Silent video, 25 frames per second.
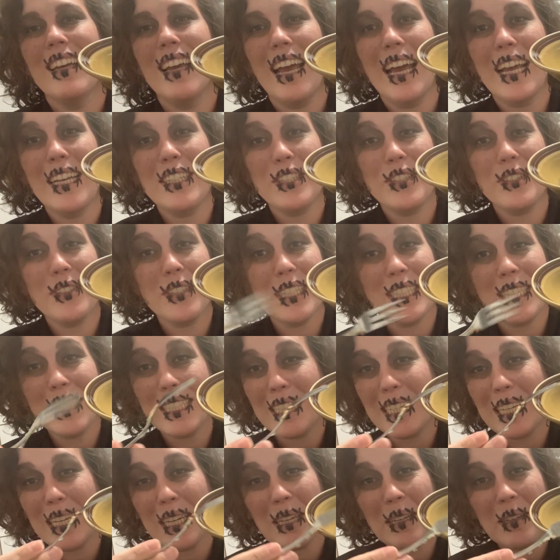As you can
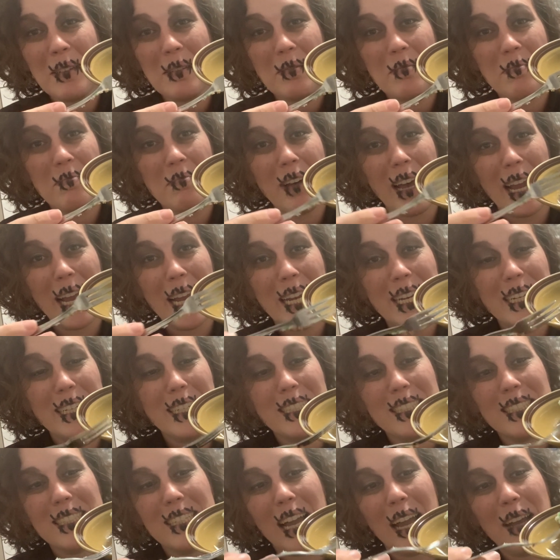see, mine
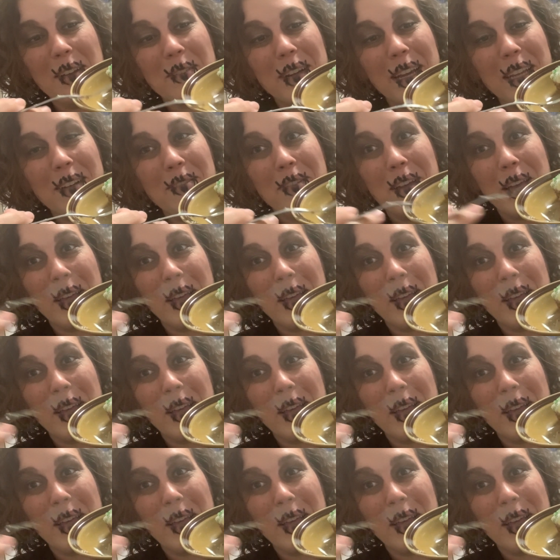is not red